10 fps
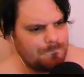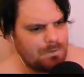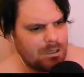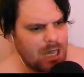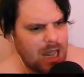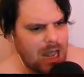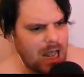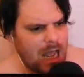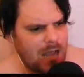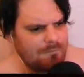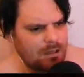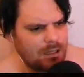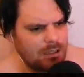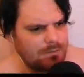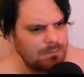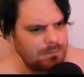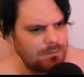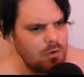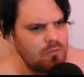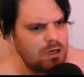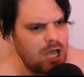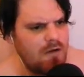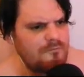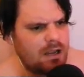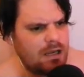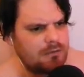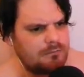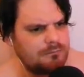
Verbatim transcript: Lovely. Oh, lovely.